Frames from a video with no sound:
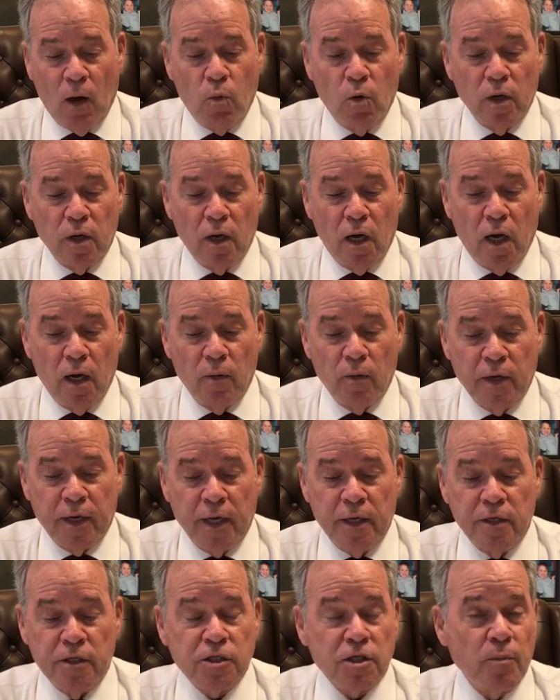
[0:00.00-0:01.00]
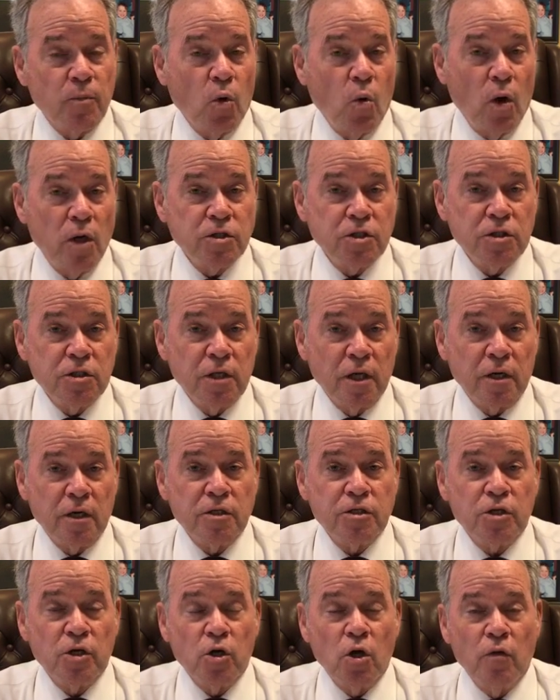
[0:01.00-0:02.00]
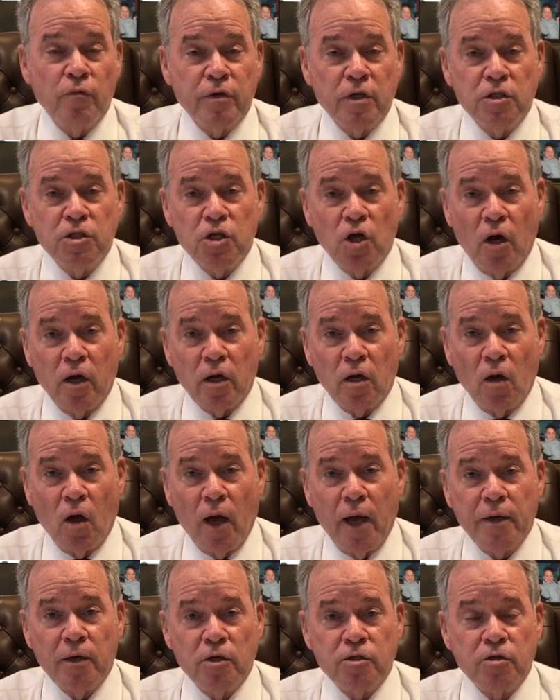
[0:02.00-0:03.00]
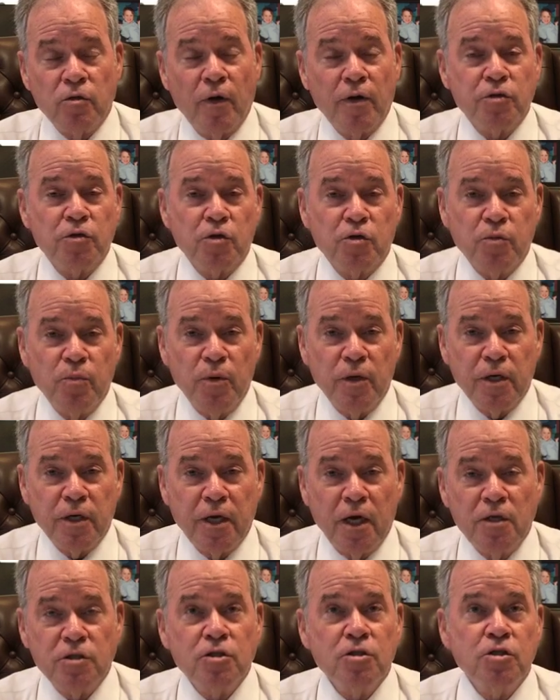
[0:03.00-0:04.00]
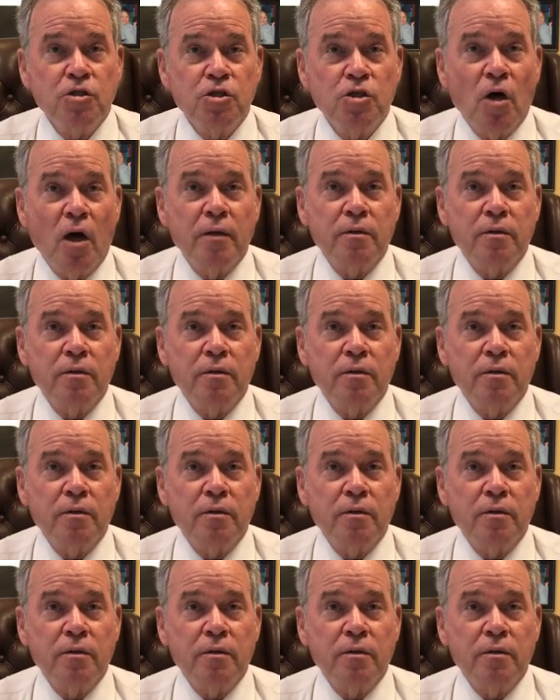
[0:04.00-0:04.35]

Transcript: Now, we're getting to some questions. I'm going to turn it over to John Lyon, our Director of Communications.